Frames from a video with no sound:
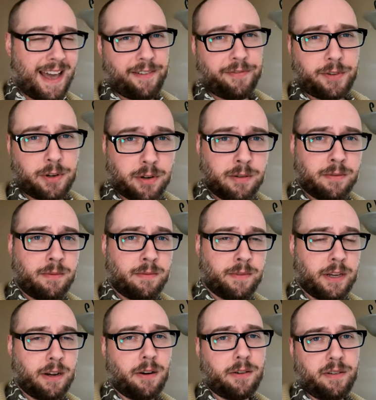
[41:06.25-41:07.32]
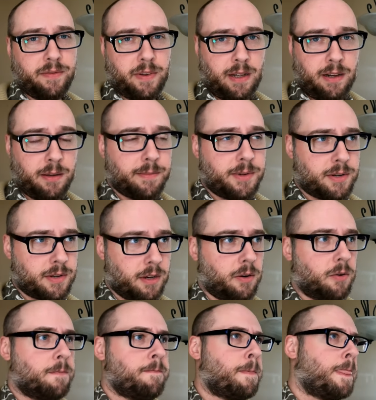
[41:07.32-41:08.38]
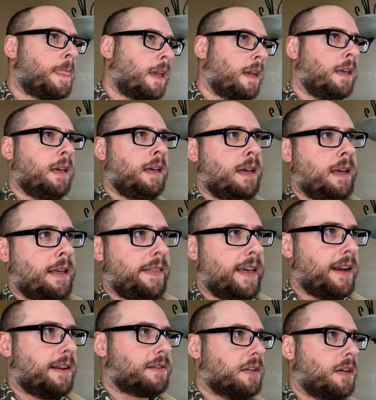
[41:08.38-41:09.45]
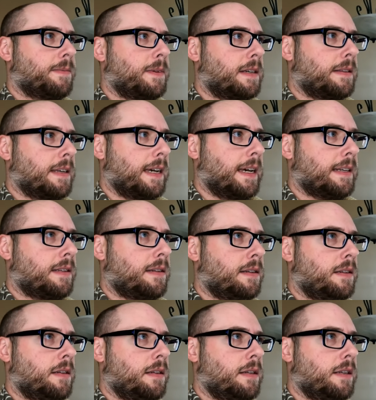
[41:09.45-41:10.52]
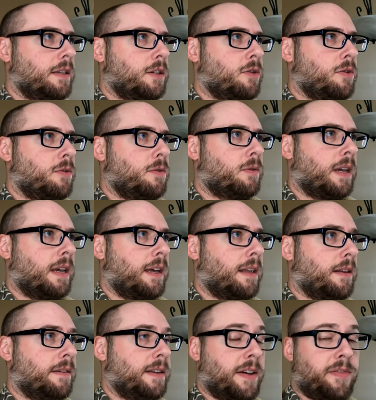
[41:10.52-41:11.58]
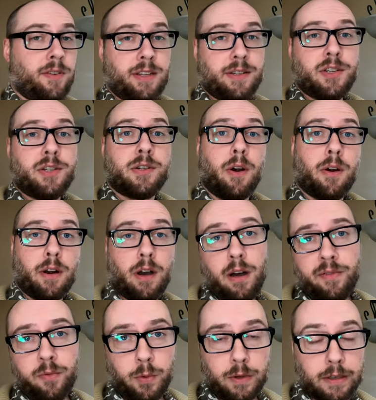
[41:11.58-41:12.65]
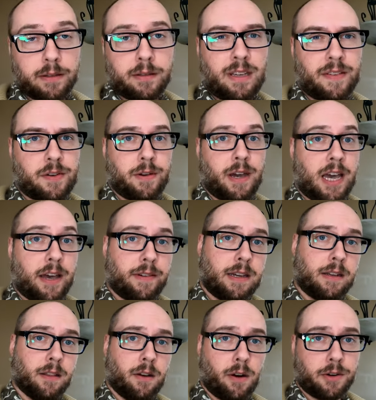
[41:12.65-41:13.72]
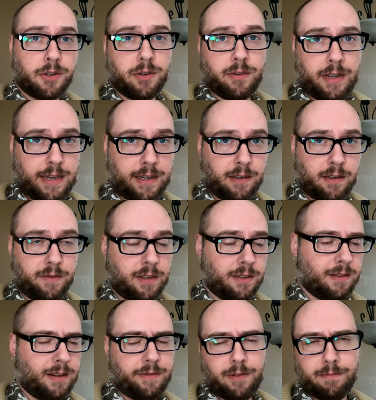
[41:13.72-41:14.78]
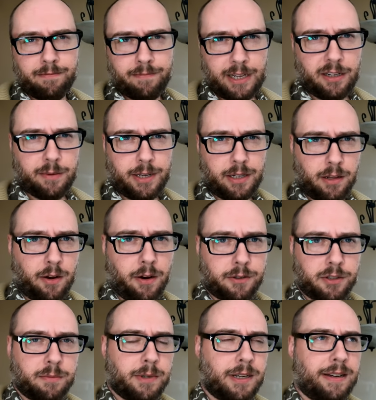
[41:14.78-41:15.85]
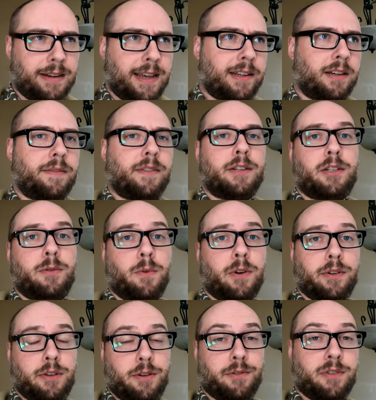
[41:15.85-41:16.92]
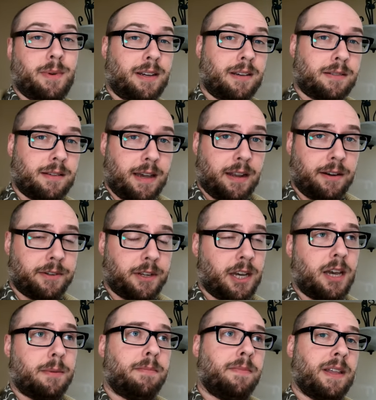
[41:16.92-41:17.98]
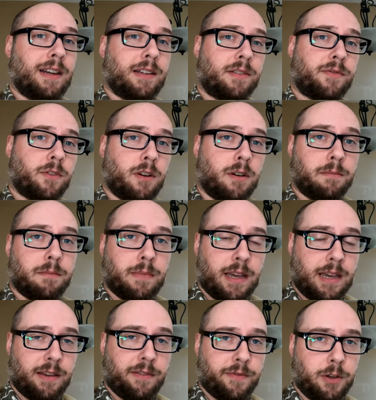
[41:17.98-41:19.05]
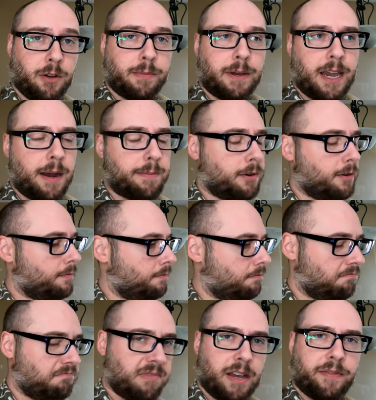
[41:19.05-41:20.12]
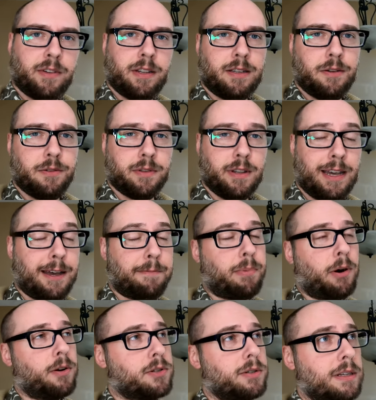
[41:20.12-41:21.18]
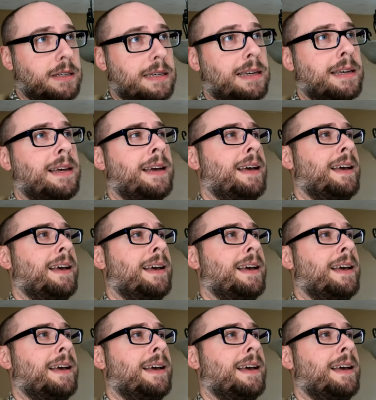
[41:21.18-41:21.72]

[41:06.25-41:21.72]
after they are developed. So that is something that you can definitely start off with. If you have a larger negative, it doesn't even need to be larger, but a negative that you want to use to make a cyanotype that is from a film camera, definitely use that. Personally,